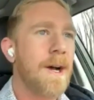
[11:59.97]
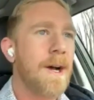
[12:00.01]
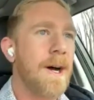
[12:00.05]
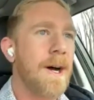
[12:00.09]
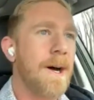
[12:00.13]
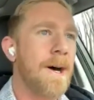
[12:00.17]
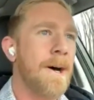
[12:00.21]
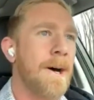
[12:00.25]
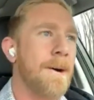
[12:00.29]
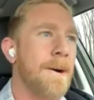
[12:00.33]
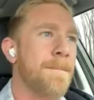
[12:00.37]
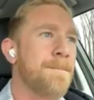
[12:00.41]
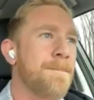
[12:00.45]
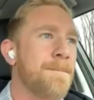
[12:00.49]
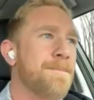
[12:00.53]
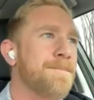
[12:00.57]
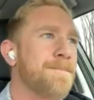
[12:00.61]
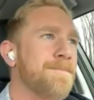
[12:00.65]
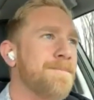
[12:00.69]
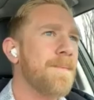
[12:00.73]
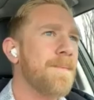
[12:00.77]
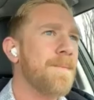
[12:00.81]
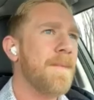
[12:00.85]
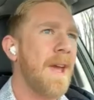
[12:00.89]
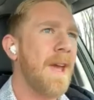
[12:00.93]
Um,
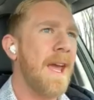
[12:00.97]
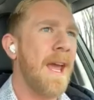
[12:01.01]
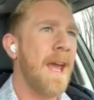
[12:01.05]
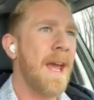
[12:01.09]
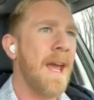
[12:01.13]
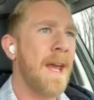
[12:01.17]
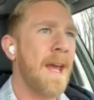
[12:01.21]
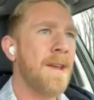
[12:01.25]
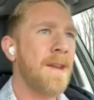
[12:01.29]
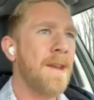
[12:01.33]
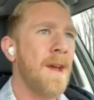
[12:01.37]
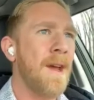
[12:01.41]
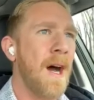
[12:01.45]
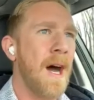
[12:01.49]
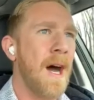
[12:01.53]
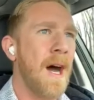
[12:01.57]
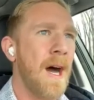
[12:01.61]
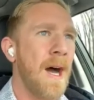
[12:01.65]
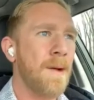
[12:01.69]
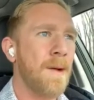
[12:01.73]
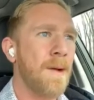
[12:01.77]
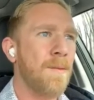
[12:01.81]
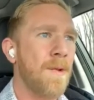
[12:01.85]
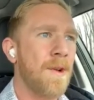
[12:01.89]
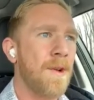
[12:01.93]
and
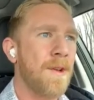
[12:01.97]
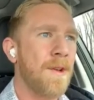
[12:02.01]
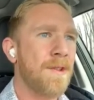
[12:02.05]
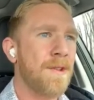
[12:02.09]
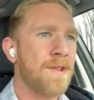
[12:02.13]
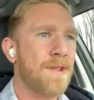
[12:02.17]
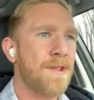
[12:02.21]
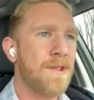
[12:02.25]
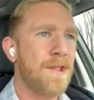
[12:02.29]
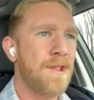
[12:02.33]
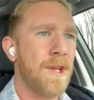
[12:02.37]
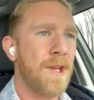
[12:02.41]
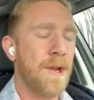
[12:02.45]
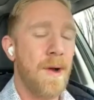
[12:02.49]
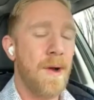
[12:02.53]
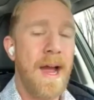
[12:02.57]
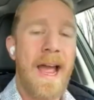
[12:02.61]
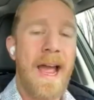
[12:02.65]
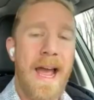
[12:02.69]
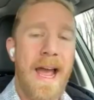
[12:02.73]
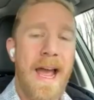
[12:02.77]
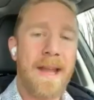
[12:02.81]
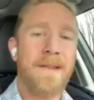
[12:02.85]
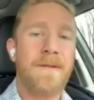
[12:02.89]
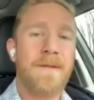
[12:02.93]
I was, I
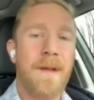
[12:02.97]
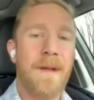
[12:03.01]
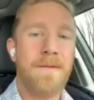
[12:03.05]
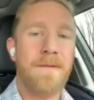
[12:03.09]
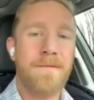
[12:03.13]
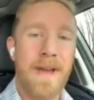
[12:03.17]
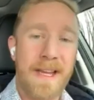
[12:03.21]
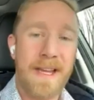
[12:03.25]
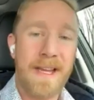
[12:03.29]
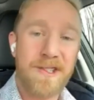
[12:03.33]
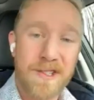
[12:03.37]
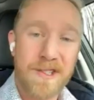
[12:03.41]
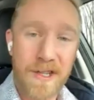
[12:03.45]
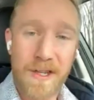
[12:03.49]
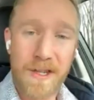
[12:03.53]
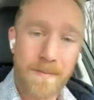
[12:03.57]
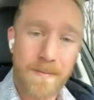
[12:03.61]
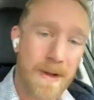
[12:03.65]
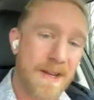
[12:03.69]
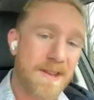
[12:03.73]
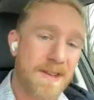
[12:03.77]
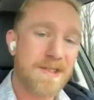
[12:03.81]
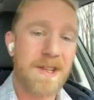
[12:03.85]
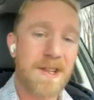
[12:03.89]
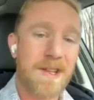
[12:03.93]
had invested in
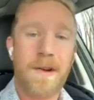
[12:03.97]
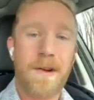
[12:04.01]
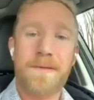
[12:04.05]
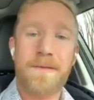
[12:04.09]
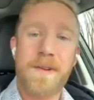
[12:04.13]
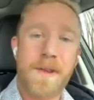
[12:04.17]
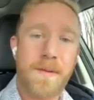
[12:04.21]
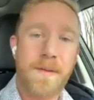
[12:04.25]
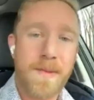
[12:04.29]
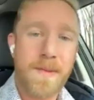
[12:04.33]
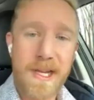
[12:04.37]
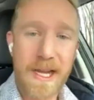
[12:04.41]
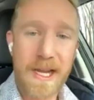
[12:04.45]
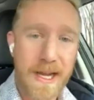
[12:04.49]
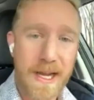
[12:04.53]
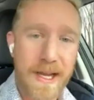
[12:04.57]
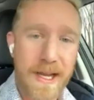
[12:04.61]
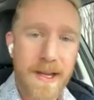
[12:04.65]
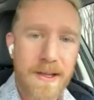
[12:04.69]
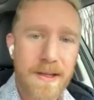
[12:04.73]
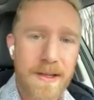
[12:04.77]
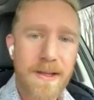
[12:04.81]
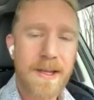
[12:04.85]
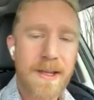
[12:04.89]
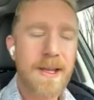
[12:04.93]
myself in the
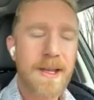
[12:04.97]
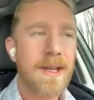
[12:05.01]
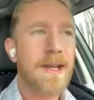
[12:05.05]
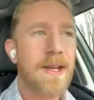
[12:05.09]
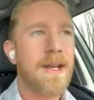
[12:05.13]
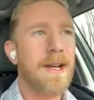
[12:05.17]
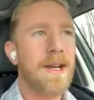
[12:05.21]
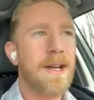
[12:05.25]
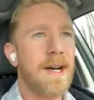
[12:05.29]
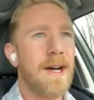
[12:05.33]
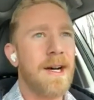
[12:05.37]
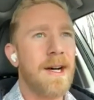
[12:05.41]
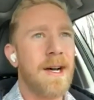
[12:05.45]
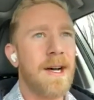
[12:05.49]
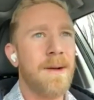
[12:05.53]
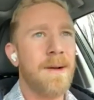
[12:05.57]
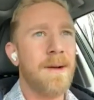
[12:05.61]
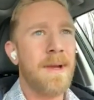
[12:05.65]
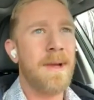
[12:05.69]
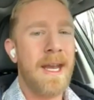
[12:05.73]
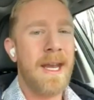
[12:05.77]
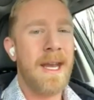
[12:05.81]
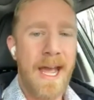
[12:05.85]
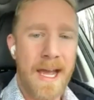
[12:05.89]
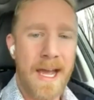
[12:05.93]
beginning,
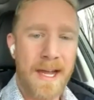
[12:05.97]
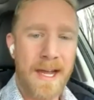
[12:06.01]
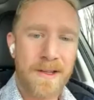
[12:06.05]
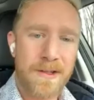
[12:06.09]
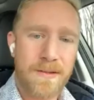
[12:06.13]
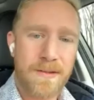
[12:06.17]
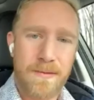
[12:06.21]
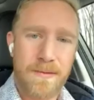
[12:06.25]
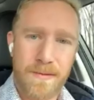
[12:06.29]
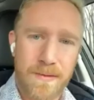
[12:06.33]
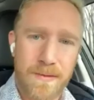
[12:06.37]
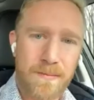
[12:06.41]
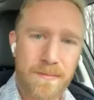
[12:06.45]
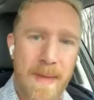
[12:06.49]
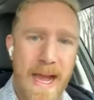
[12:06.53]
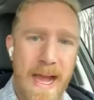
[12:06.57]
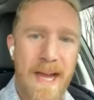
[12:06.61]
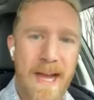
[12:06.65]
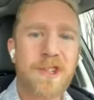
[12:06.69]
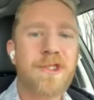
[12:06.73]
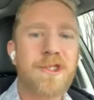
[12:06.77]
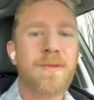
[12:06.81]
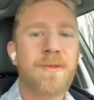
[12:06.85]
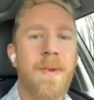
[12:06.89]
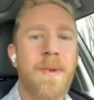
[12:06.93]
and Ed
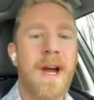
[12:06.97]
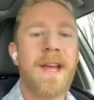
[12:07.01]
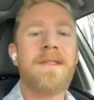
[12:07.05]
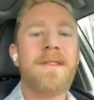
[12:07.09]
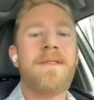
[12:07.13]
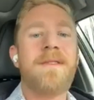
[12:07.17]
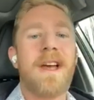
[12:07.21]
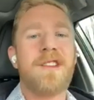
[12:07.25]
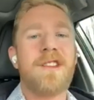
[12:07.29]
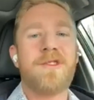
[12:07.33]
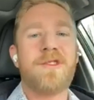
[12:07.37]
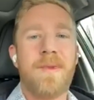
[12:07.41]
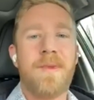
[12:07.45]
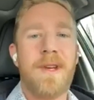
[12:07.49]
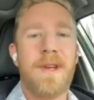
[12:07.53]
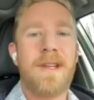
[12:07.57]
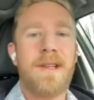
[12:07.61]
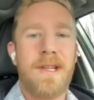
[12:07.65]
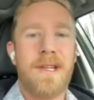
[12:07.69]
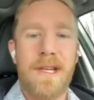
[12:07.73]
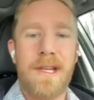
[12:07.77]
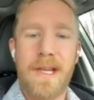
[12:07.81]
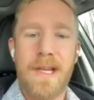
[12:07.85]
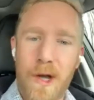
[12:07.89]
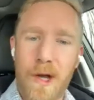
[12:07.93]
matched my investment.
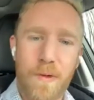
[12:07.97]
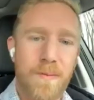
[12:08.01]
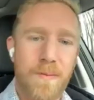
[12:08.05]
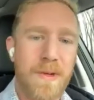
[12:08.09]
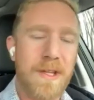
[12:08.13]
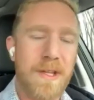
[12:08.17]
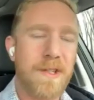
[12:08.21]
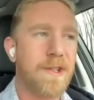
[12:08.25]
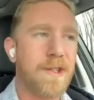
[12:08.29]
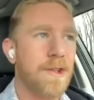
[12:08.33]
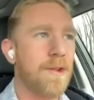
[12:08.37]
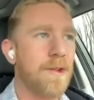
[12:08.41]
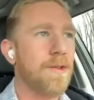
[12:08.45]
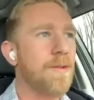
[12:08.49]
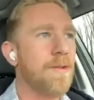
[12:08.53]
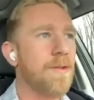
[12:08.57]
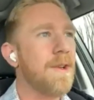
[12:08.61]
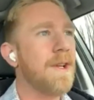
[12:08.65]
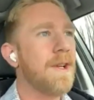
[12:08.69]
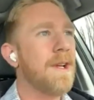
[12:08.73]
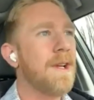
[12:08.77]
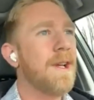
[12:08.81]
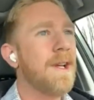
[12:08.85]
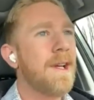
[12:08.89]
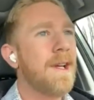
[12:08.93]
He helped me too.
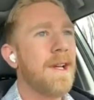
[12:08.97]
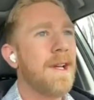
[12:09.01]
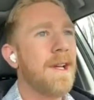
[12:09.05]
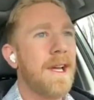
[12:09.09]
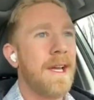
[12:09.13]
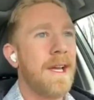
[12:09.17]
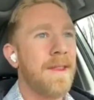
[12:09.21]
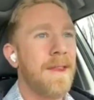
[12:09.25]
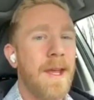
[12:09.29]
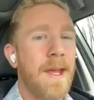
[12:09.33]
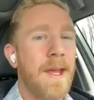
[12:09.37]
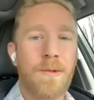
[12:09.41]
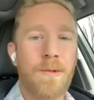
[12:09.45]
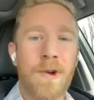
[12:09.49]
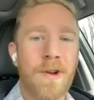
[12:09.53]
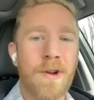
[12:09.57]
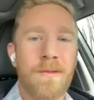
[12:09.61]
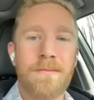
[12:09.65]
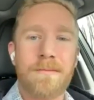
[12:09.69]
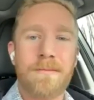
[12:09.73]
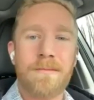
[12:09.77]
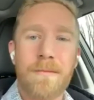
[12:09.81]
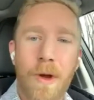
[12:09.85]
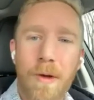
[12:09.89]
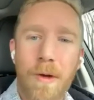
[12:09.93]
And they
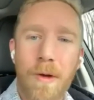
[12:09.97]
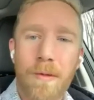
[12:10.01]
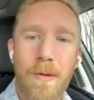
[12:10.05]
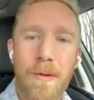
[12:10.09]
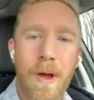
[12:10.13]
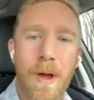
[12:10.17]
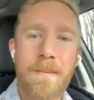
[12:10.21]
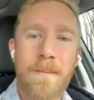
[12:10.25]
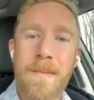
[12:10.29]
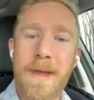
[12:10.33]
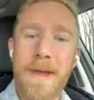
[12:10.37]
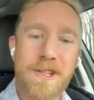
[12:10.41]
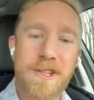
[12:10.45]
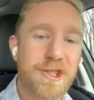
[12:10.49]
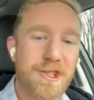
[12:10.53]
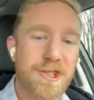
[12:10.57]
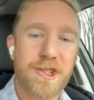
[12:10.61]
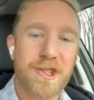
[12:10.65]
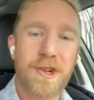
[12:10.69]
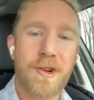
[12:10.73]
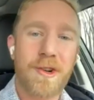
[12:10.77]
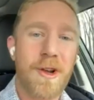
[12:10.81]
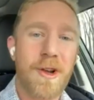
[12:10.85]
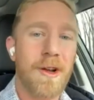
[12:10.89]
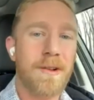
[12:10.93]
were a
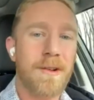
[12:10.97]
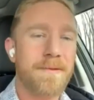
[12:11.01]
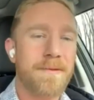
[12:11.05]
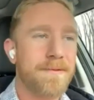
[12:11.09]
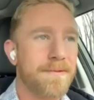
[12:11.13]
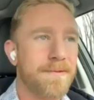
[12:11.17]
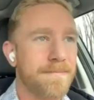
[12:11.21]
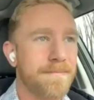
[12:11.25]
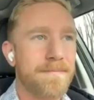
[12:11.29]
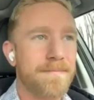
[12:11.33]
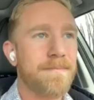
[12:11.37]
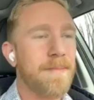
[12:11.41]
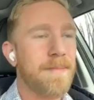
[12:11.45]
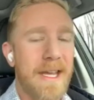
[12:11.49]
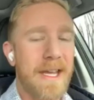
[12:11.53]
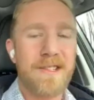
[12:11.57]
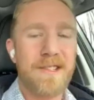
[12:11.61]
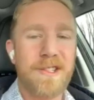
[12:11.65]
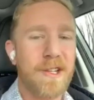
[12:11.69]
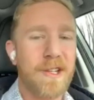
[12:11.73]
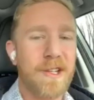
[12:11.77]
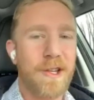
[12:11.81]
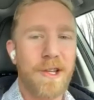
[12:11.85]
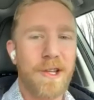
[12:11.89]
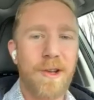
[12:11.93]
mixture of
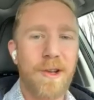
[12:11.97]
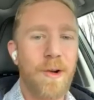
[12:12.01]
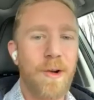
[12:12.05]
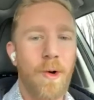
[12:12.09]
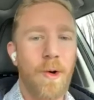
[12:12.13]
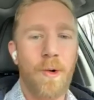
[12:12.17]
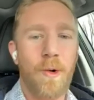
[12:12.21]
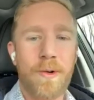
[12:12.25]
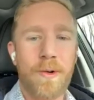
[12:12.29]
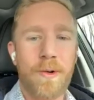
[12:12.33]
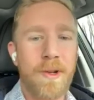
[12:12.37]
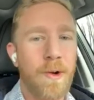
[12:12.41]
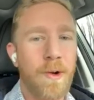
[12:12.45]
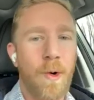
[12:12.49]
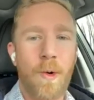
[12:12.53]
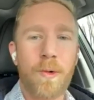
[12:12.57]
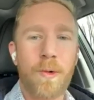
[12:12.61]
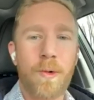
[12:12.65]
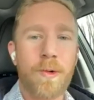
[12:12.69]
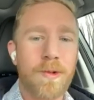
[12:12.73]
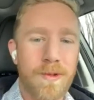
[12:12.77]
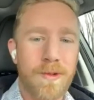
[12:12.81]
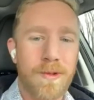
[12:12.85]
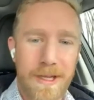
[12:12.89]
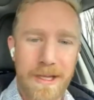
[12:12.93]
basically old and
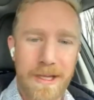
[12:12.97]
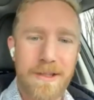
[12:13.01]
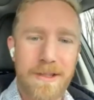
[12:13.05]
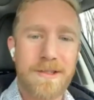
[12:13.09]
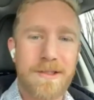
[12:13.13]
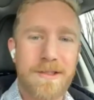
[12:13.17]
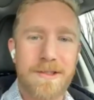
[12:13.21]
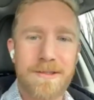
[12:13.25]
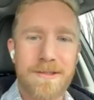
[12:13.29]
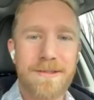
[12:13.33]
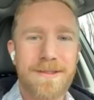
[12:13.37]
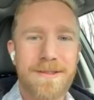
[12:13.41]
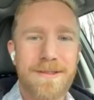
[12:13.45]
older leads.